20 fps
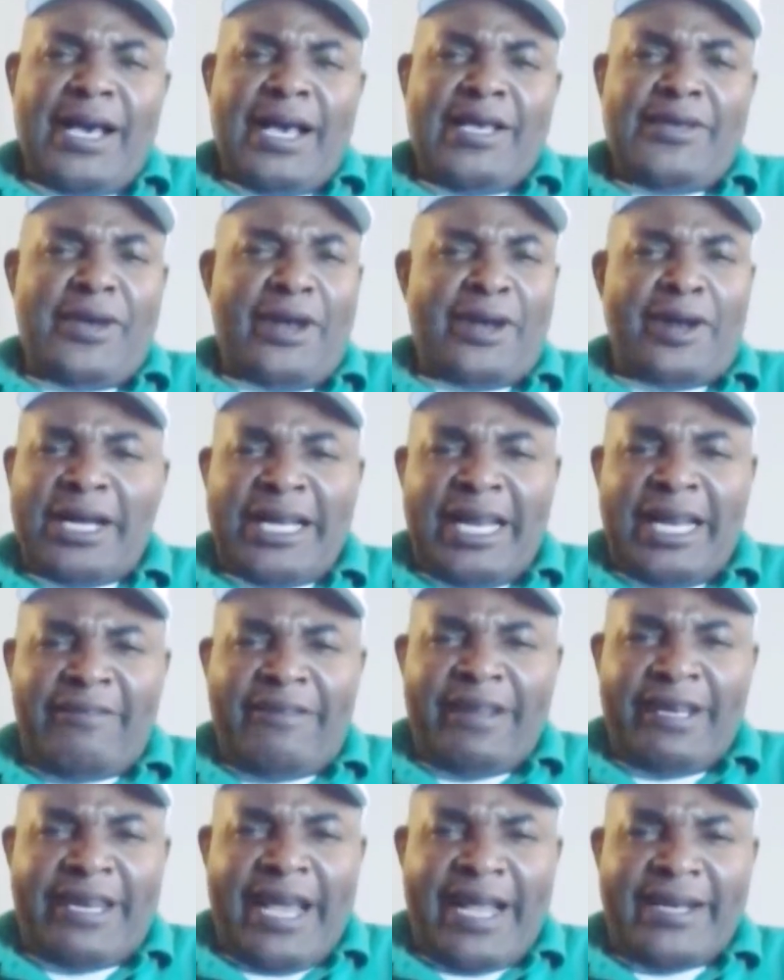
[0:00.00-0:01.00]
You're not the
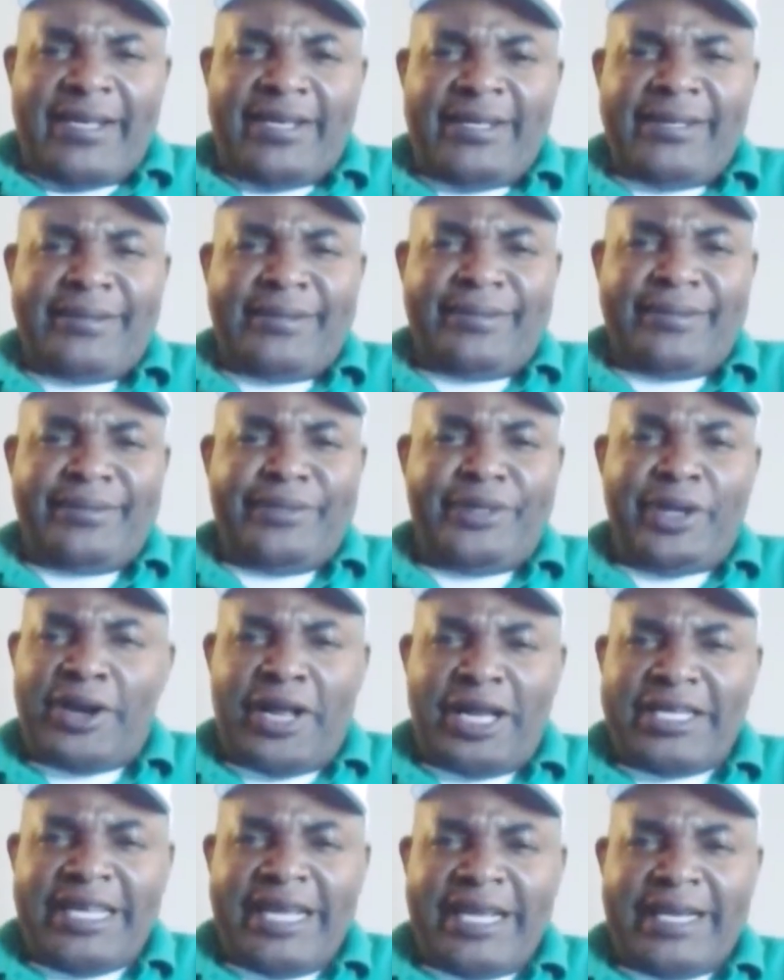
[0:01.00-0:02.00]
living dead. You're
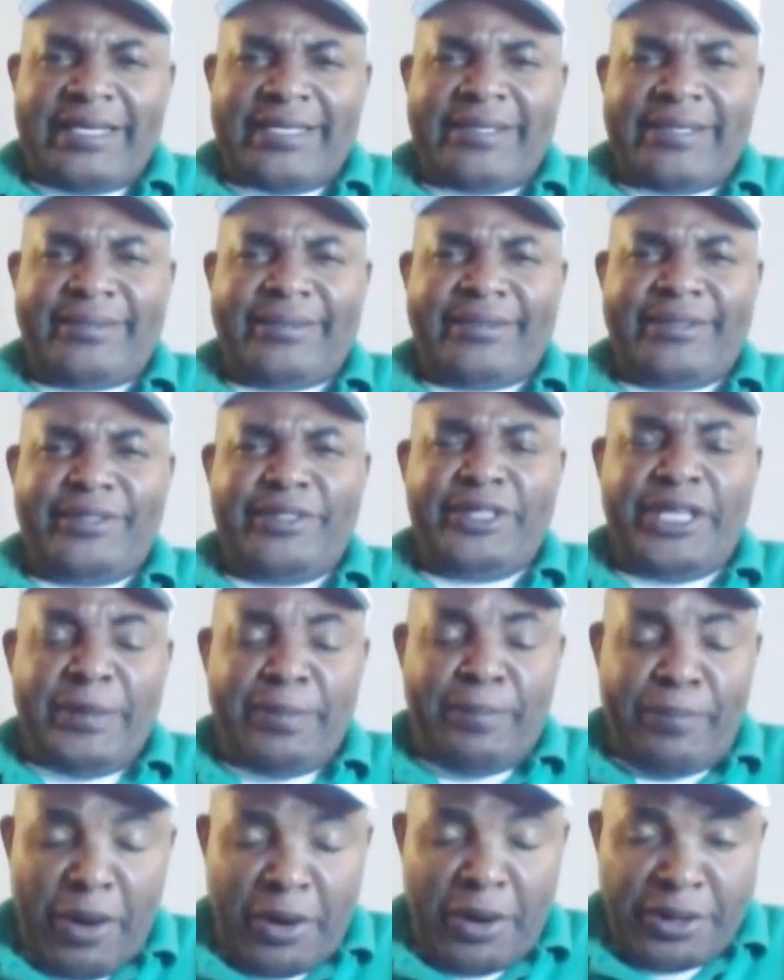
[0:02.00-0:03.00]
not dead.
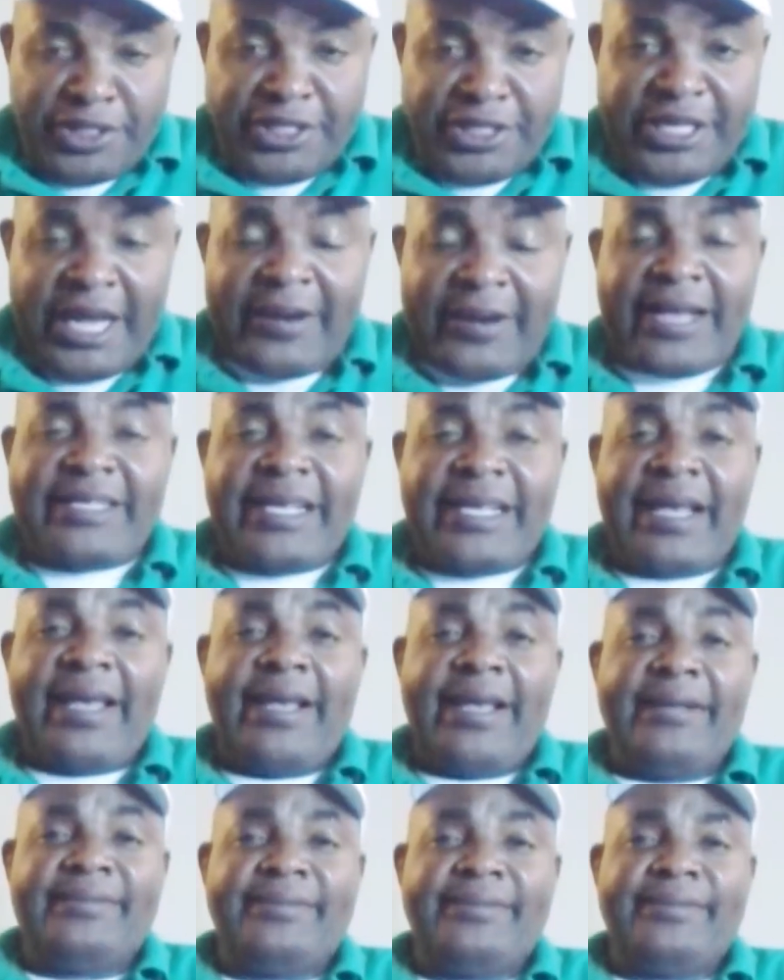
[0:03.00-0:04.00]
The bones shall rise
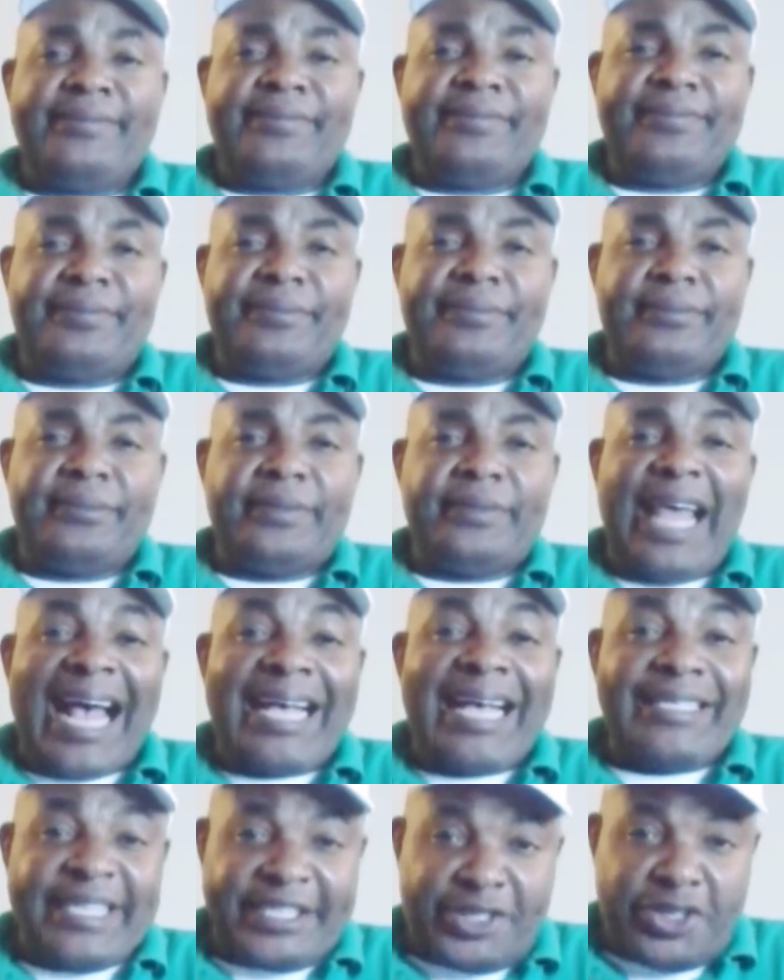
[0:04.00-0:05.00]
again
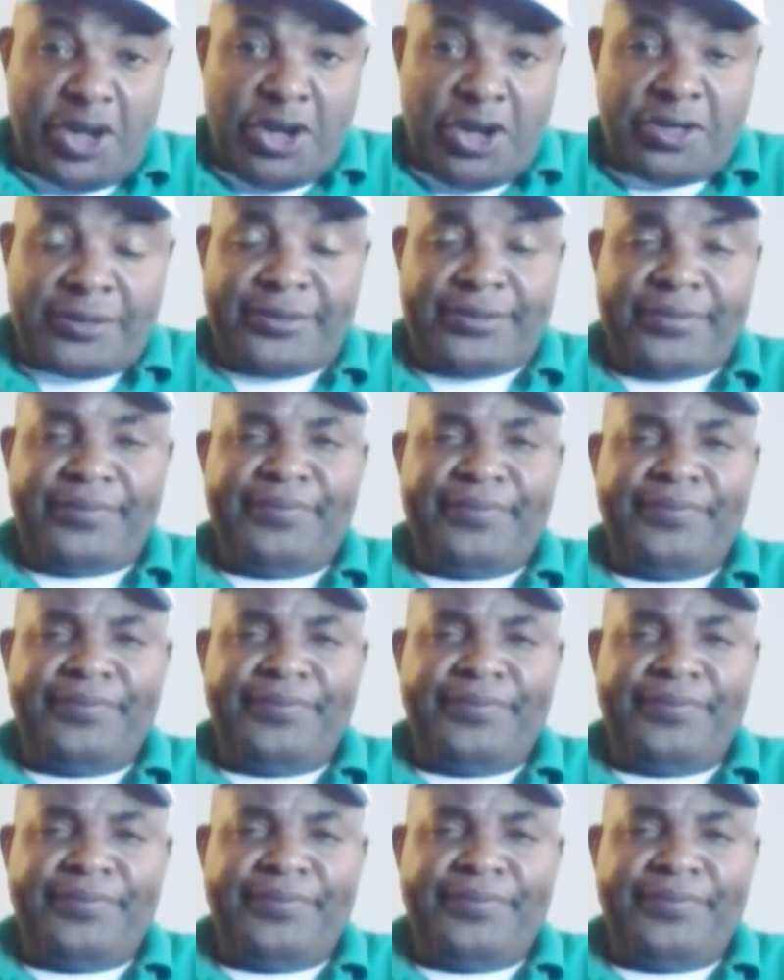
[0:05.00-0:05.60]
as the sun.